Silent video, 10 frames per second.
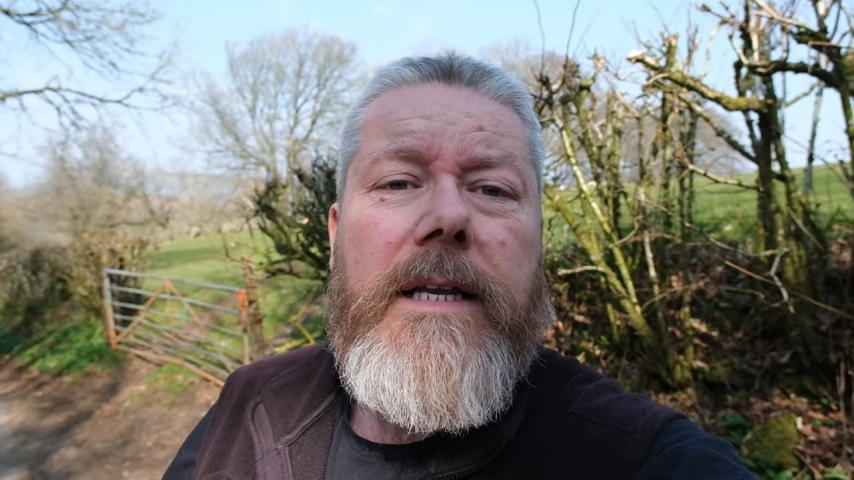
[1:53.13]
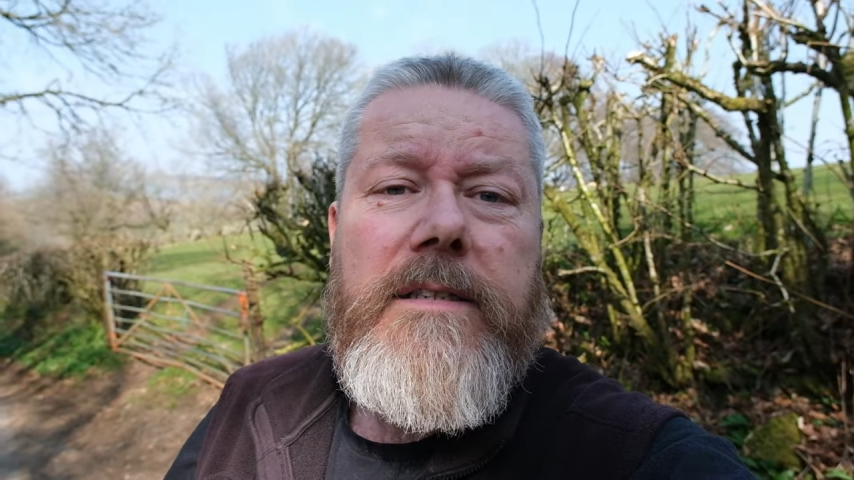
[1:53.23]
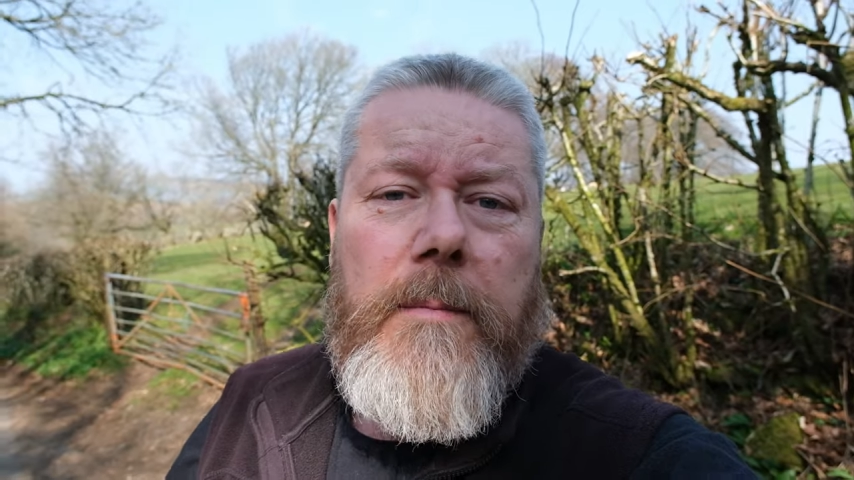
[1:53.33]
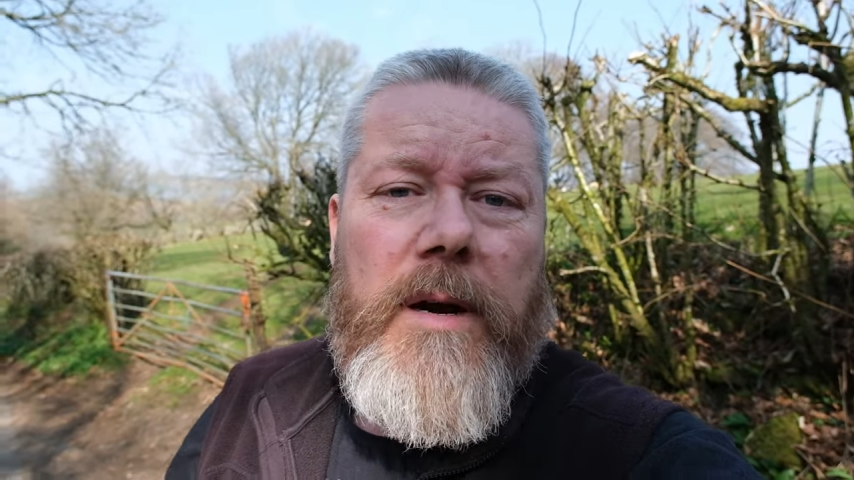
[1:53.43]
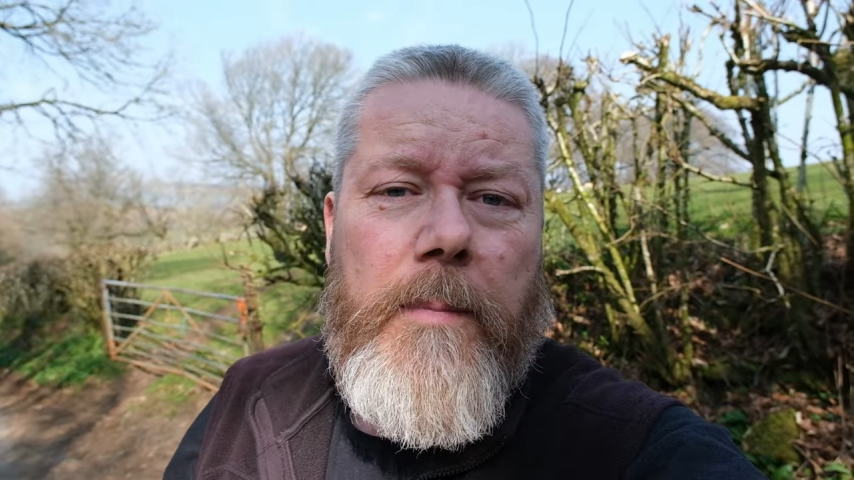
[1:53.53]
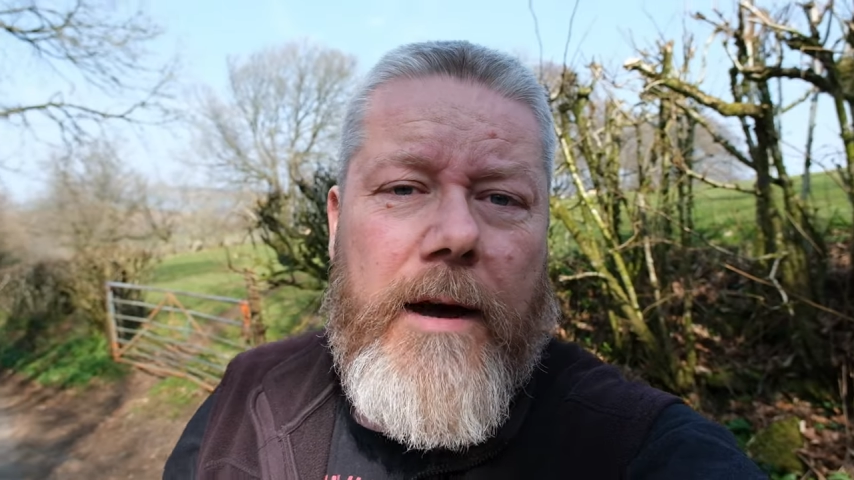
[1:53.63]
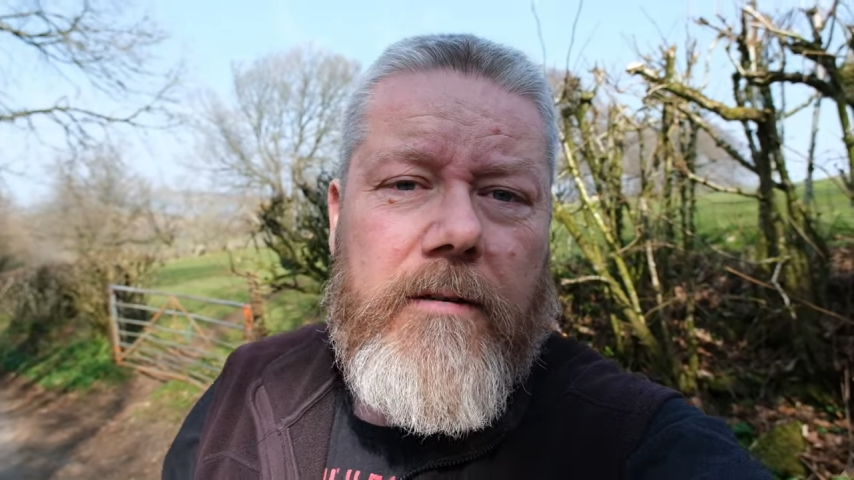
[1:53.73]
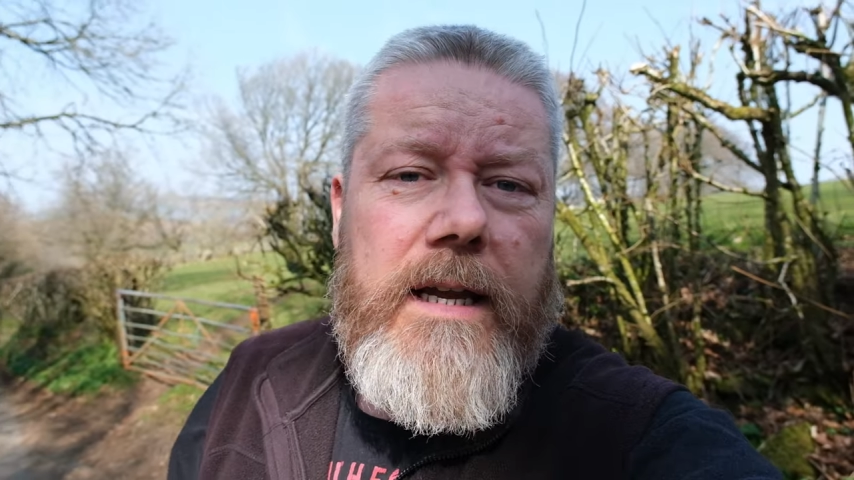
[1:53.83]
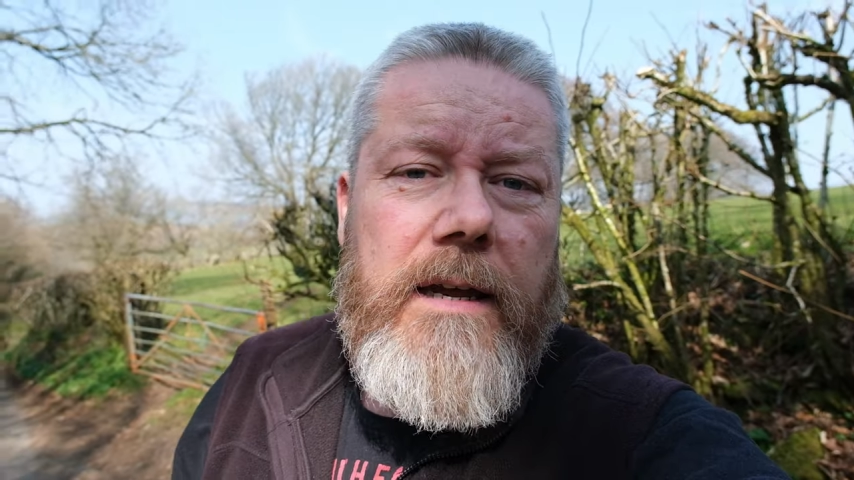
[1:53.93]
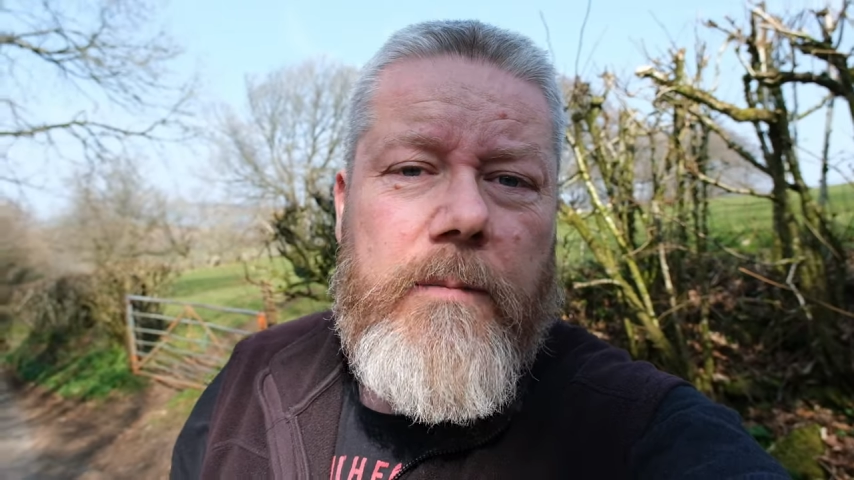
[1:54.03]
summer,
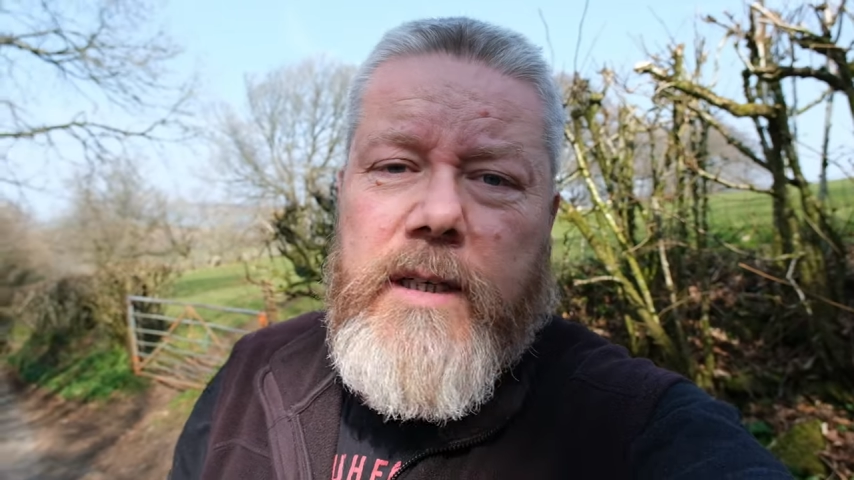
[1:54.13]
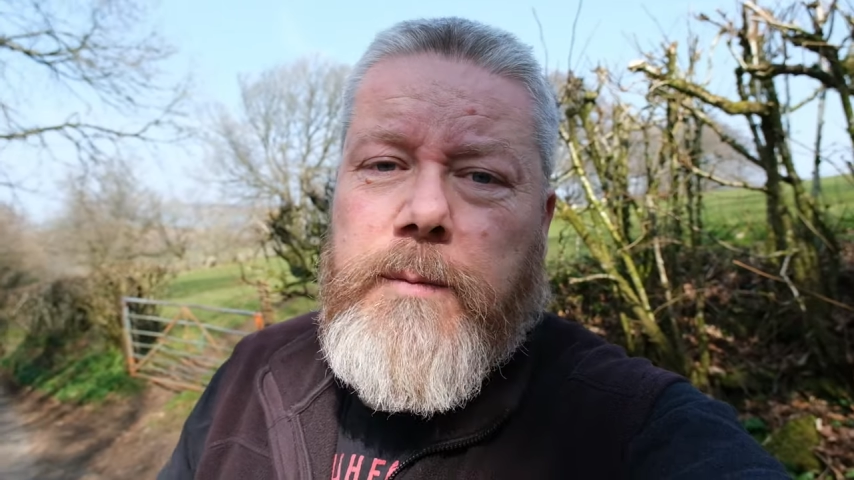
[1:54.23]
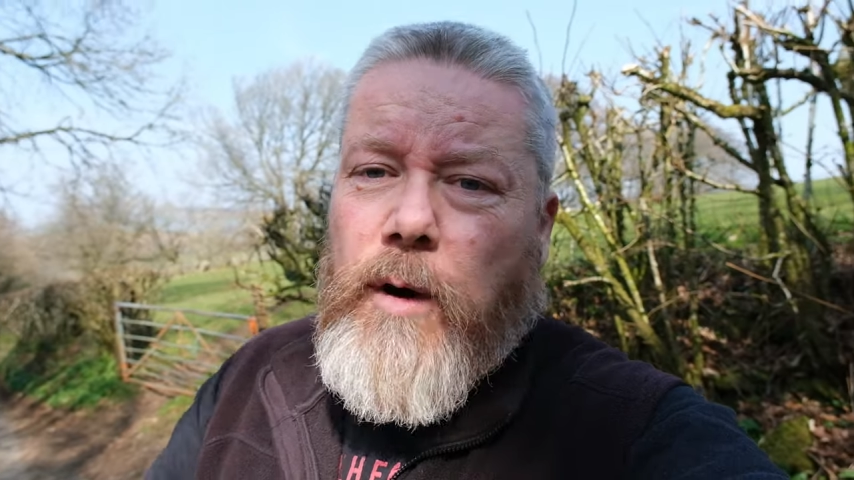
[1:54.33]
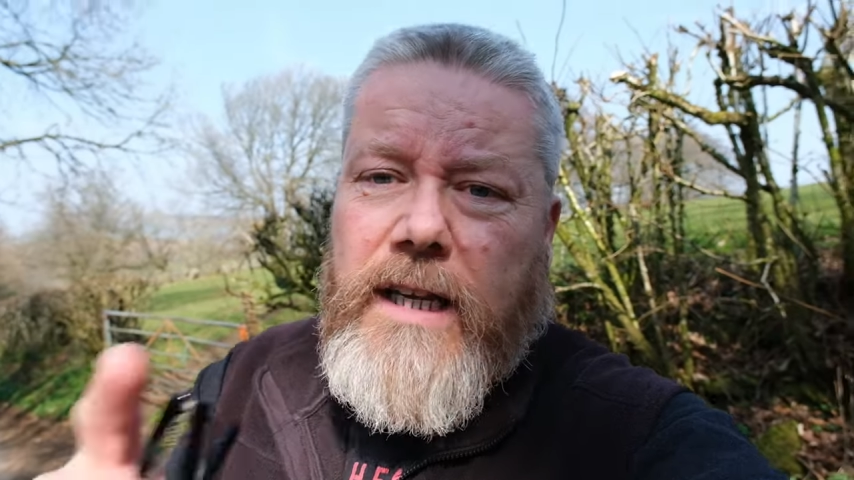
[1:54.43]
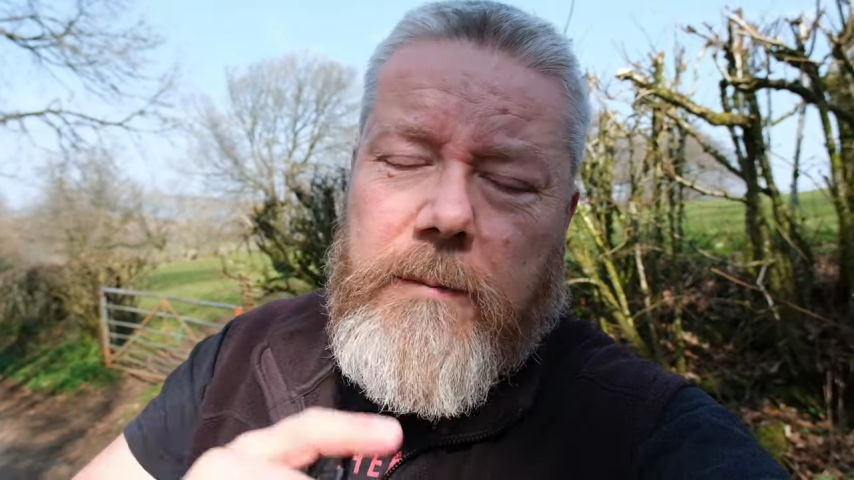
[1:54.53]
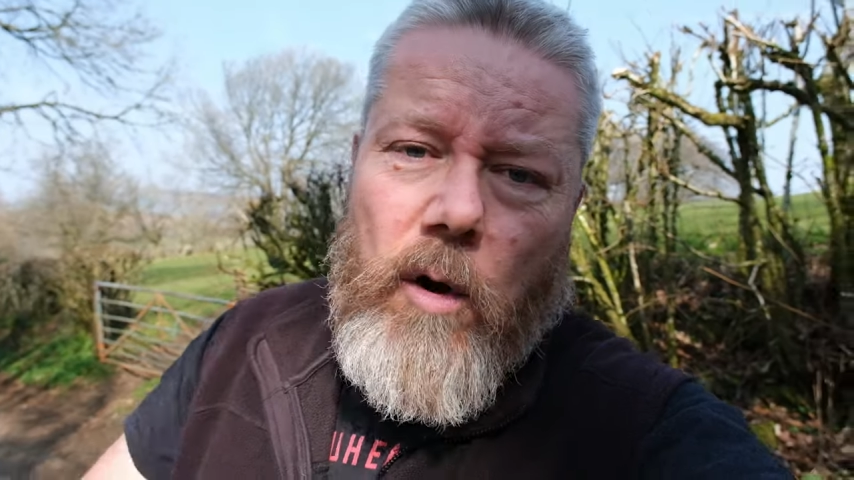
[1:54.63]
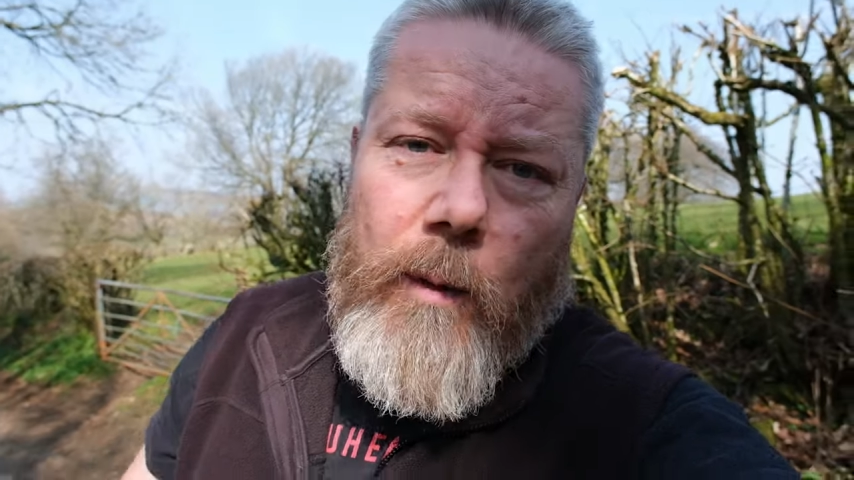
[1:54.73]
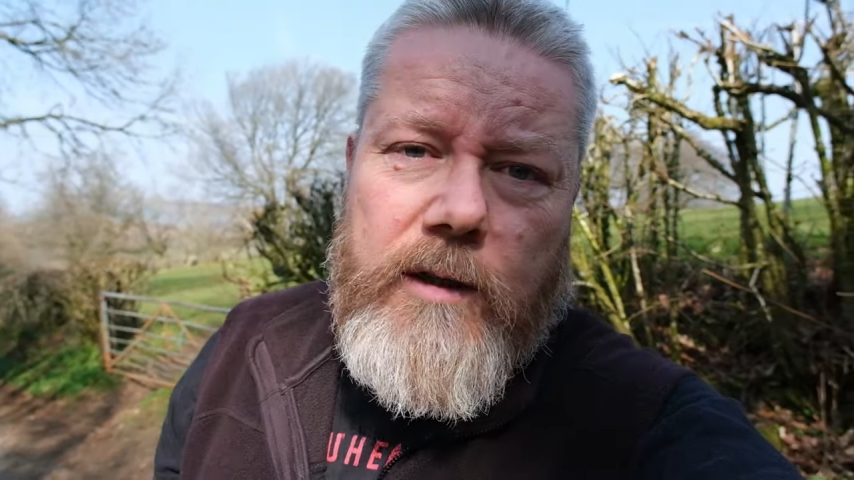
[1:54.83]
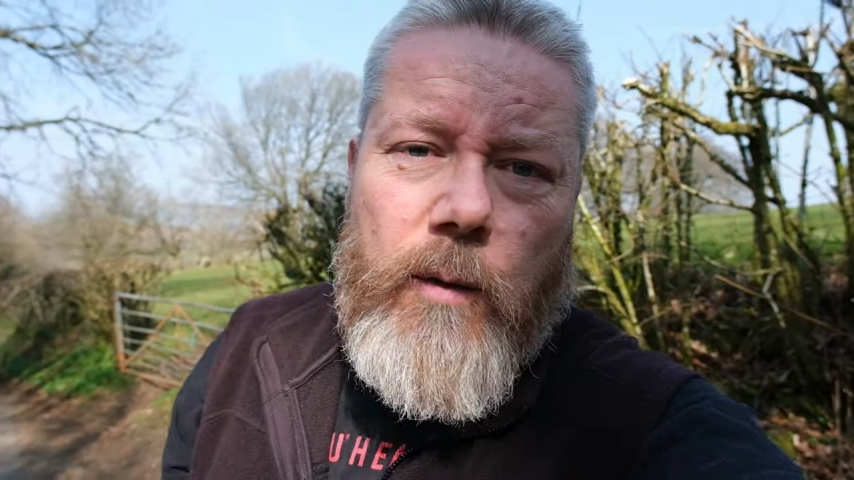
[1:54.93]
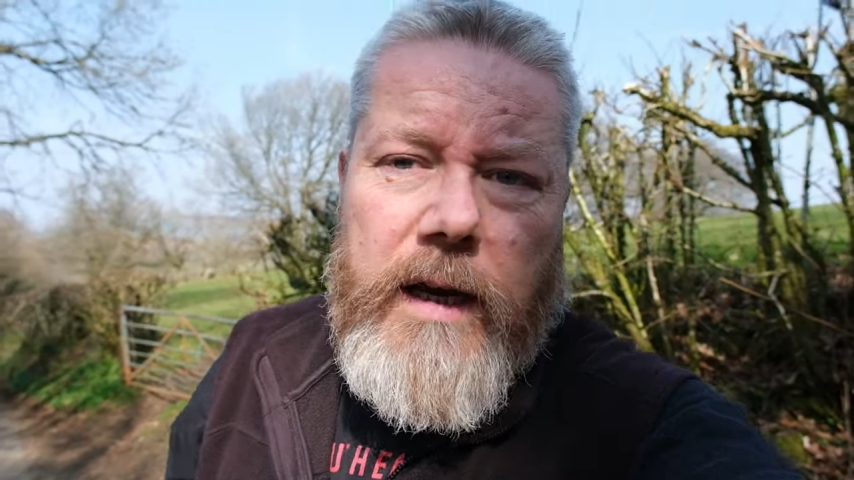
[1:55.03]
apparently. But it's spring at the
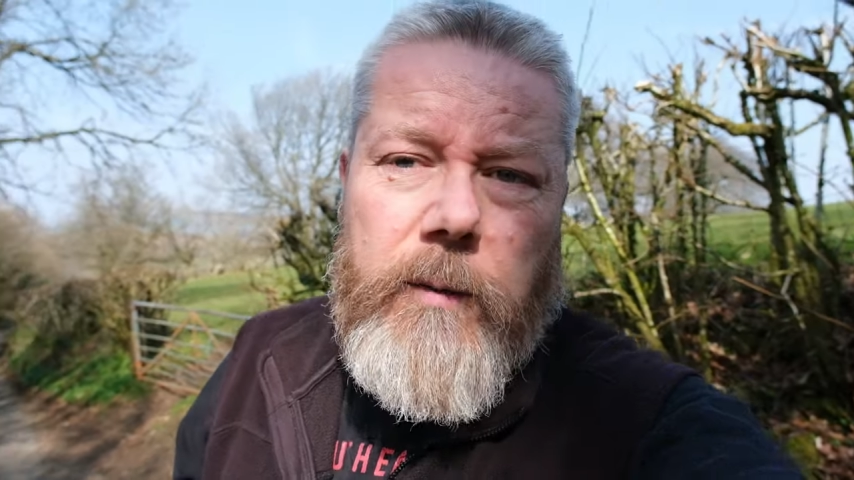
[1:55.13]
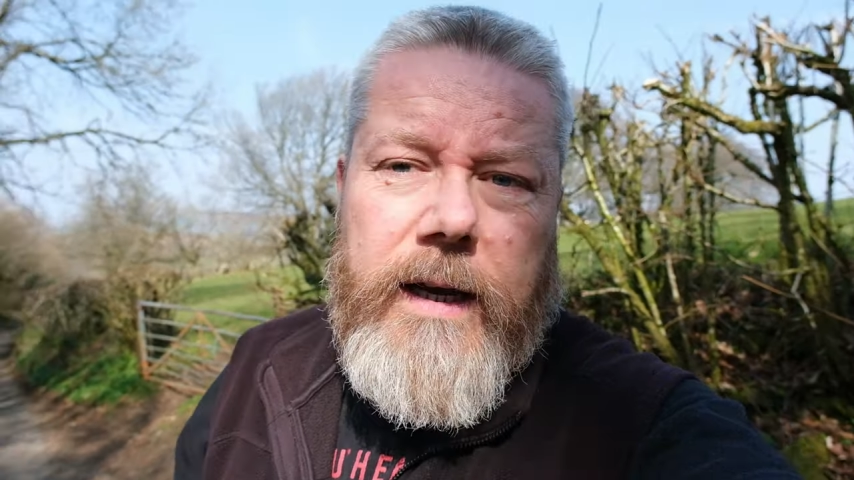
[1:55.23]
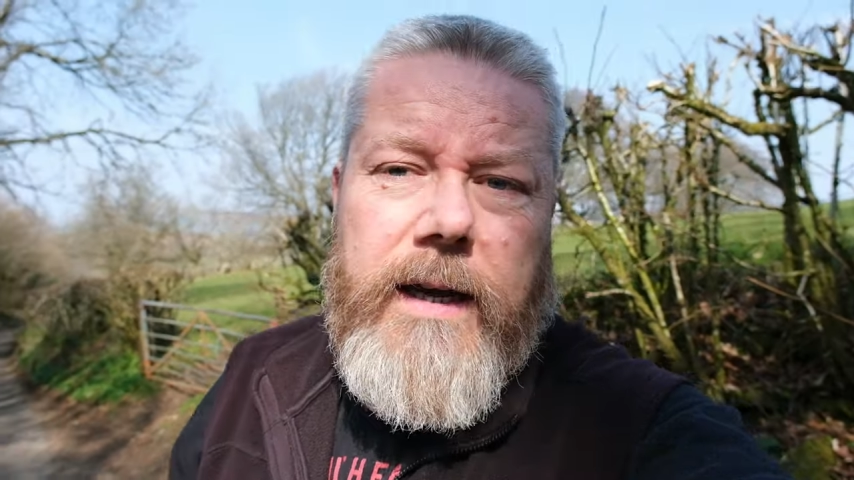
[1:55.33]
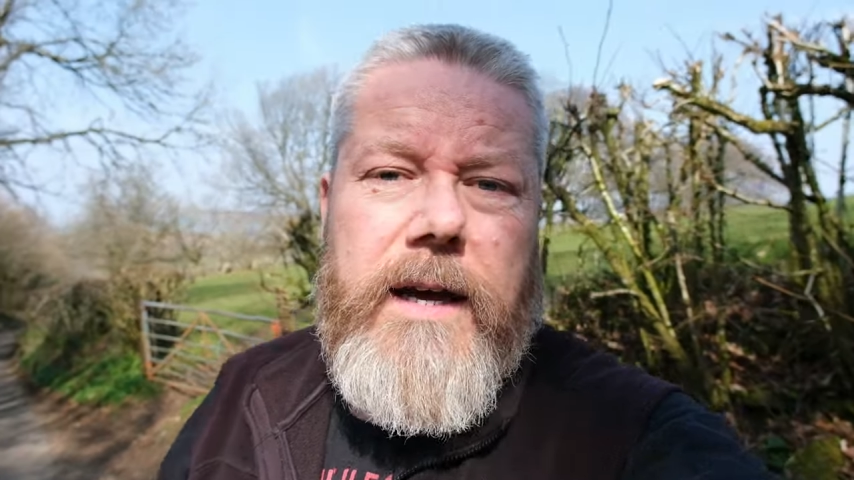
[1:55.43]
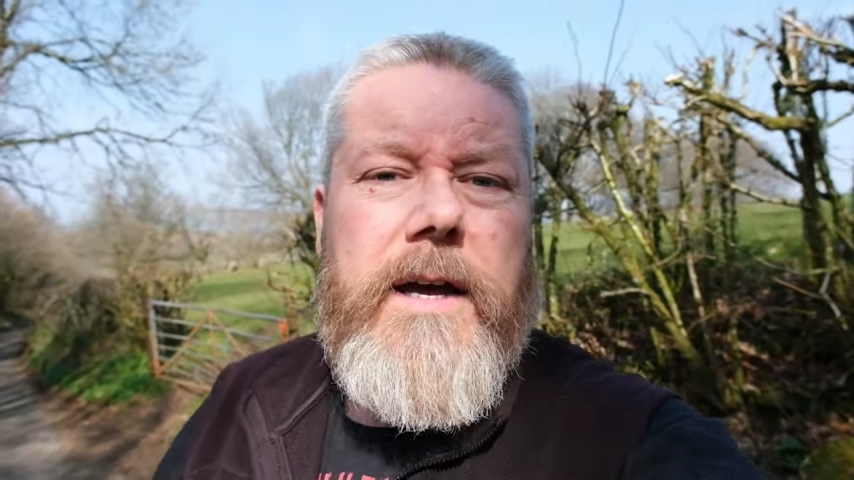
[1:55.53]
moment, so anyway.